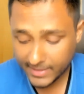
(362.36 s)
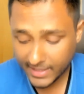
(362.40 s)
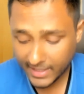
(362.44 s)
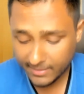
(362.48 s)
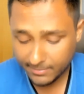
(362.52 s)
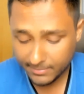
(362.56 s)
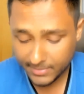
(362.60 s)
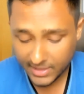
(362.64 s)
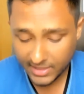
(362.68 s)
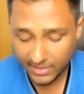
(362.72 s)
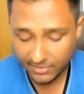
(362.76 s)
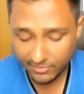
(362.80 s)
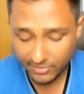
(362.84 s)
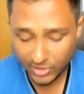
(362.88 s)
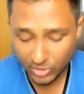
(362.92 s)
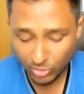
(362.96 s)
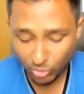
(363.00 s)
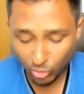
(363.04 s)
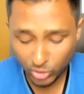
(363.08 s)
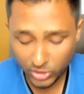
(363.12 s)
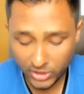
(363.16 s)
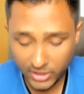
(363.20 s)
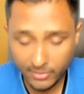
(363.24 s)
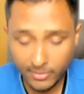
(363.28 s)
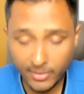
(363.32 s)
can be given
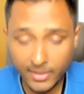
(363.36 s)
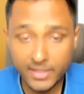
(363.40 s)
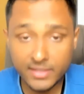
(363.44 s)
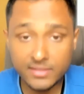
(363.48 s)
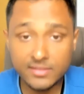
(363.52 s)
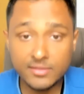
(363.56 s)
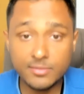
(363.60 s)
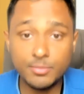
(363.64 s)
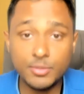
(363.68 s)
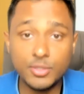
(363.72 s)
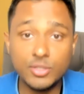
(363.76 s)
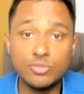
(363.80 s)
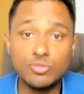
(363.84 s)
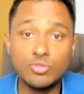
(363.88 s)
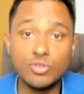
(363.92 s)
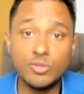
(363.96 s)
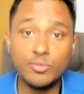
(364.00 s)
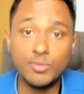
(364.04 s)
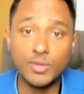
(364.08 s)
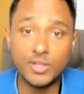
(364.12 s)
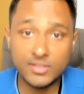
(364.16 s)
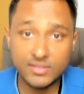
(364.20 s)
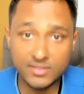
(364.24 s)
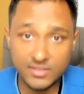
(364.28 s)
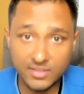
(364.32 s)
only by a spiritual
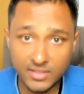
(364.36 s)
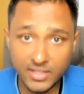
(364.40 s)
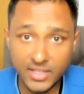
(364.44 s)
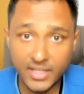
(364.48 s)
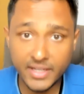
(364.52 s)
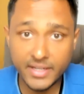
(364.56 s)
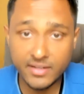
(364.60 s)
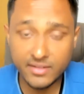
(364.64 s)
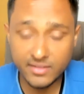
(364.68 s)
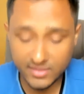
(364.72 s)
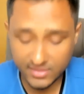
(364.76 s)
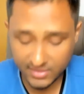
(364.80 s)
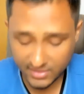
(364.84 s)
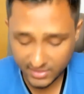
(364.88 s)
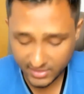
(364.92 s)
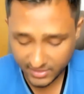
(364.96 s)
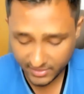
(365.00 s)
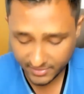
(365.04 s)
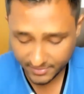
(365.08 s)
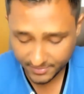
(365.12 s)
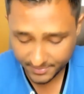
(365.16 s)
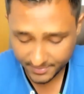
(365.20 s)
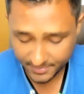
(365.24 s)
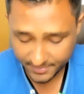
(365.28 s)
master like Krishna.